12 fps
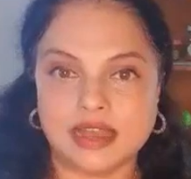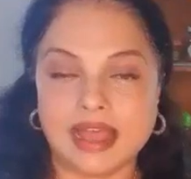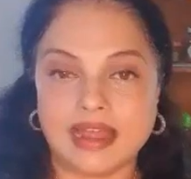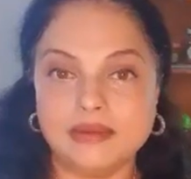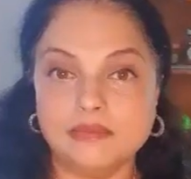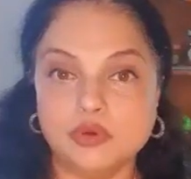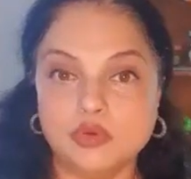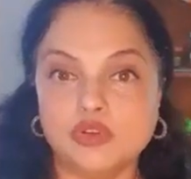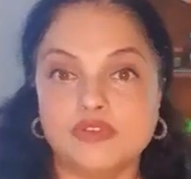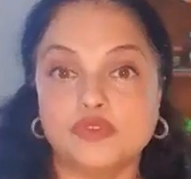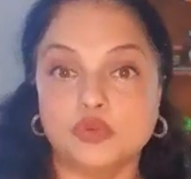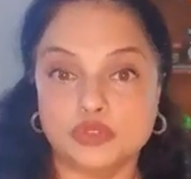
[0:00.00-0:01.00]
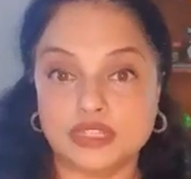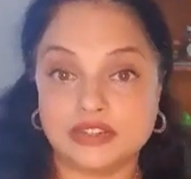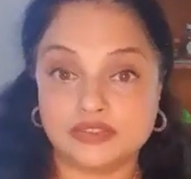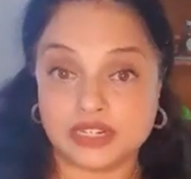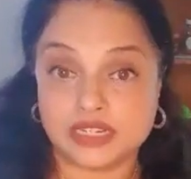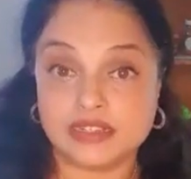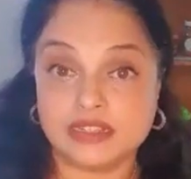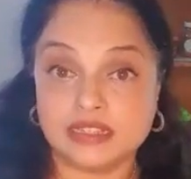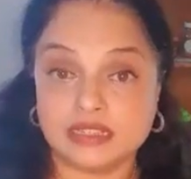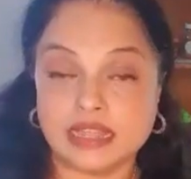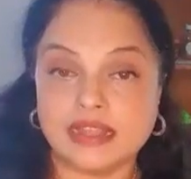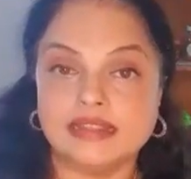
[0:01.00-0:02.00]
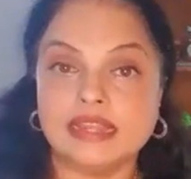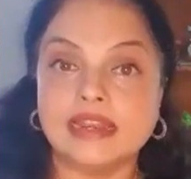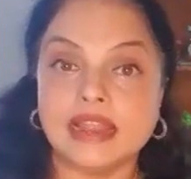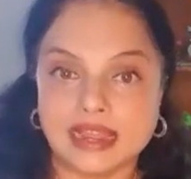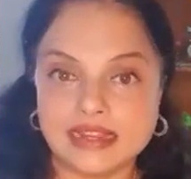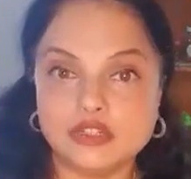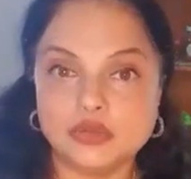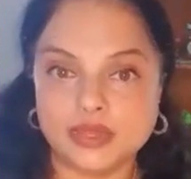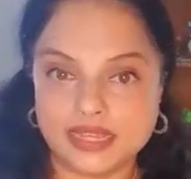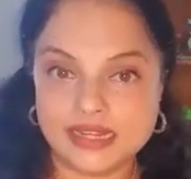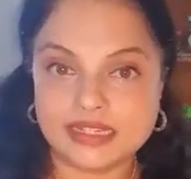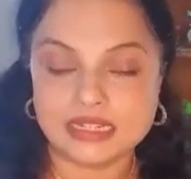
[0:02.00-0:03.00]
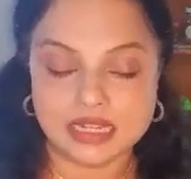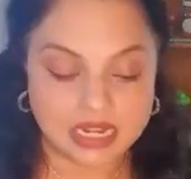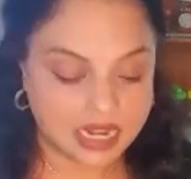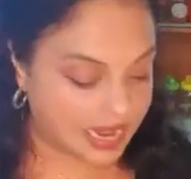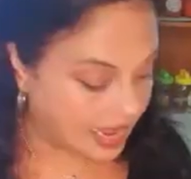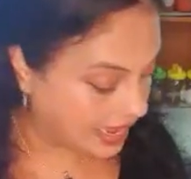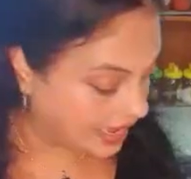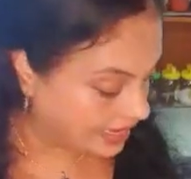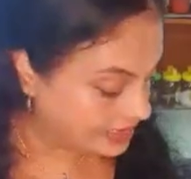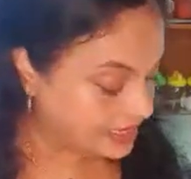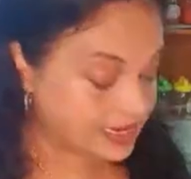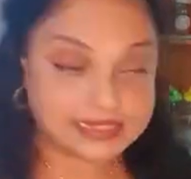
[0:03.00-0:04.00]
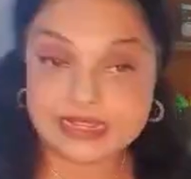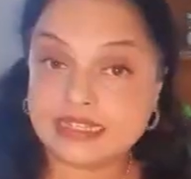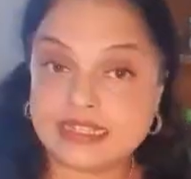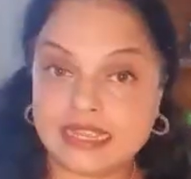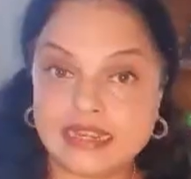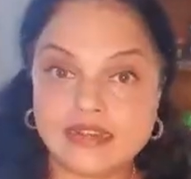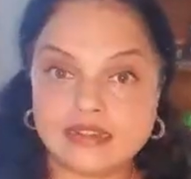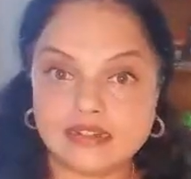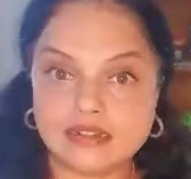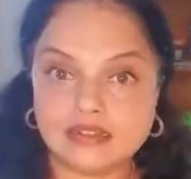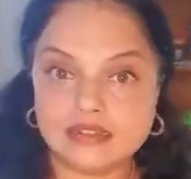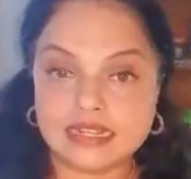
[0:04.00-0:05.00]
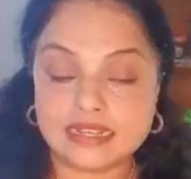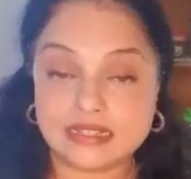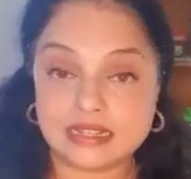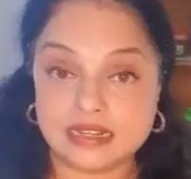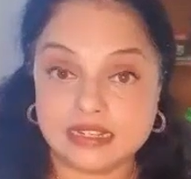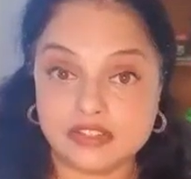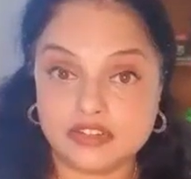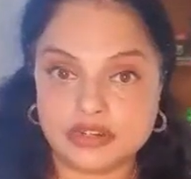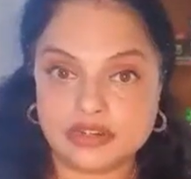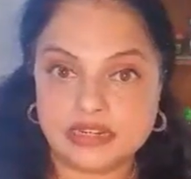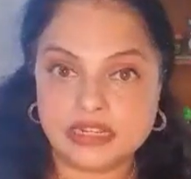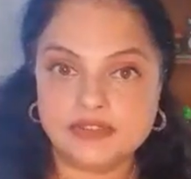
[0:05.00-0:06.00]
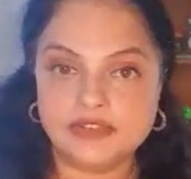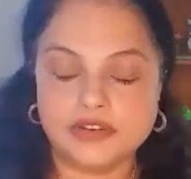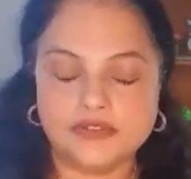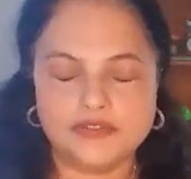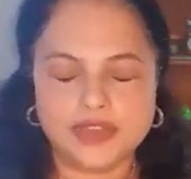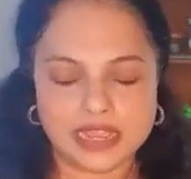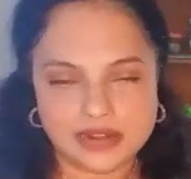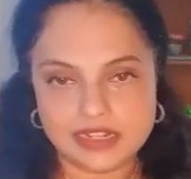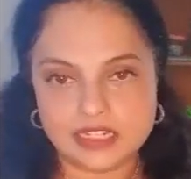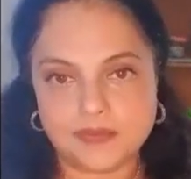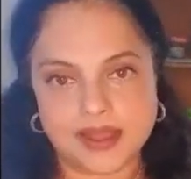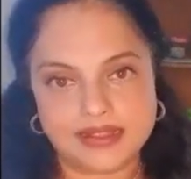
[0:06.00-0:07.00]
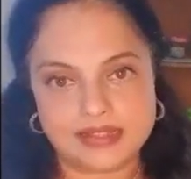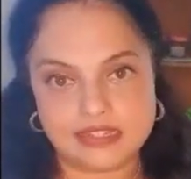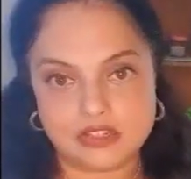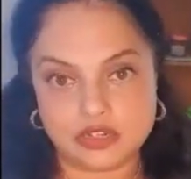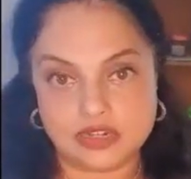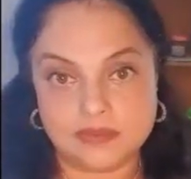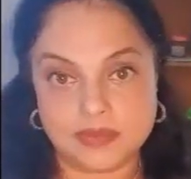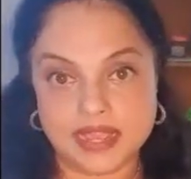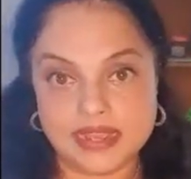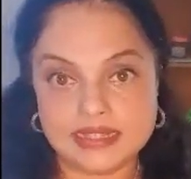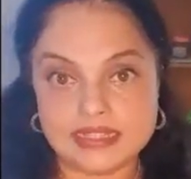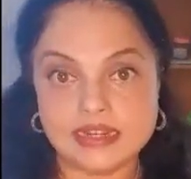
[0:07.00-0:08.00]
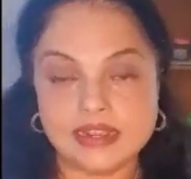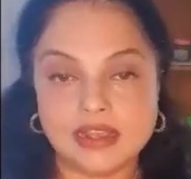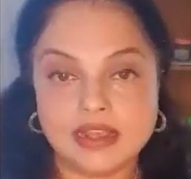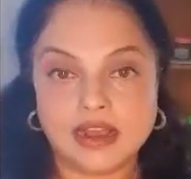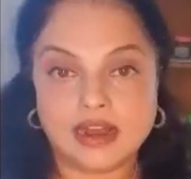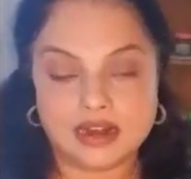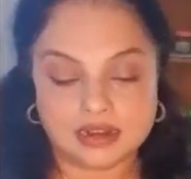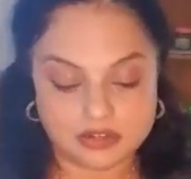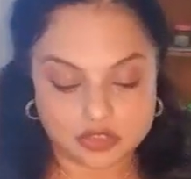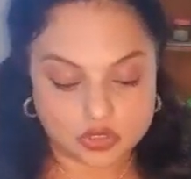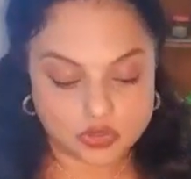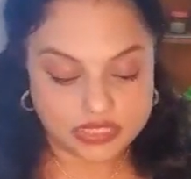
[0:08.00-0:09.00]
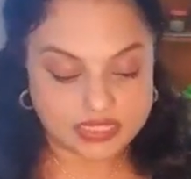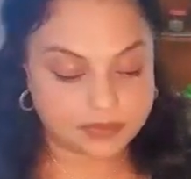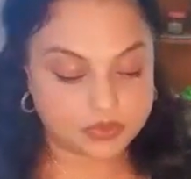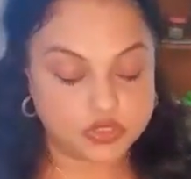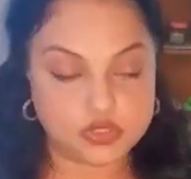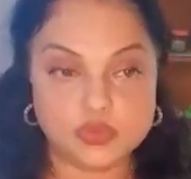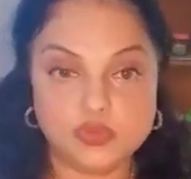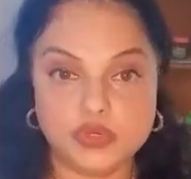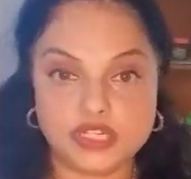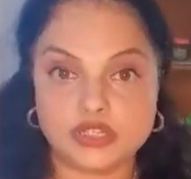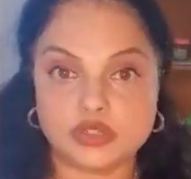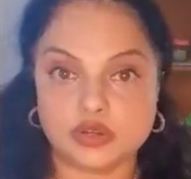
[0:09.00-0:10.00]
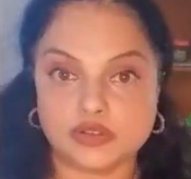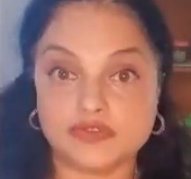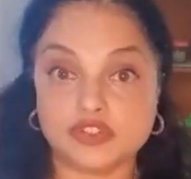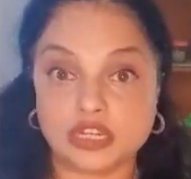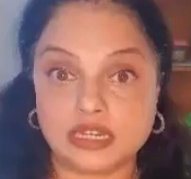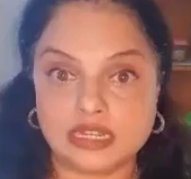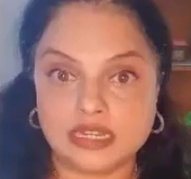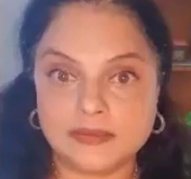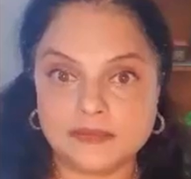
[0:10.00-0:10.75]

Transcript: add more of those ingredients that they like to eat. And as I said, thecha is generally a very spicy chili paste, so it's up to you which sort of chili